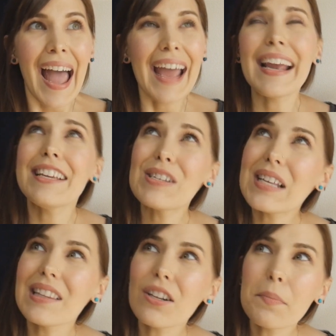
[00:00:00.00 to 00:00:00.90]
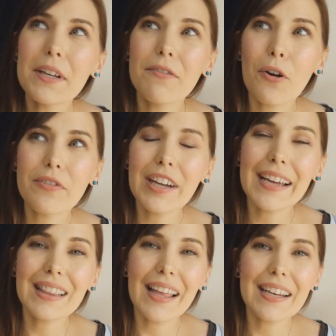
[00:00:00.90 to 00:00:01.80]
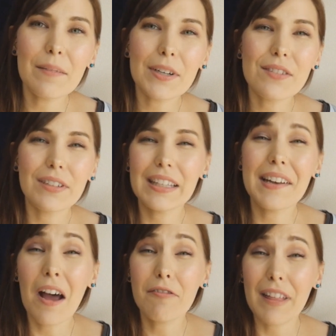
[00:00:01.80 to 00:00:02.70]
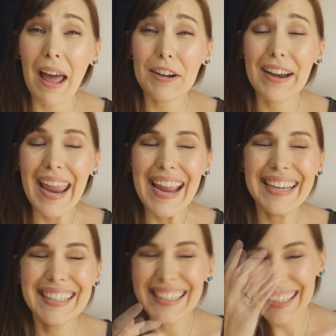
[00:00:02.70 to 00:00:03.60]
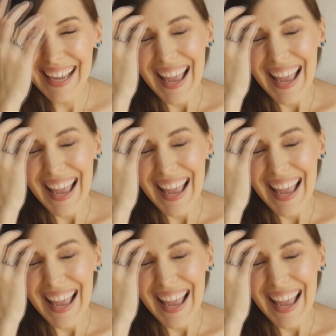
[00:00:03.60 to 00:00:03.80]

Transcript: and I use a little bit of overhead lighting, but it's really not flattering.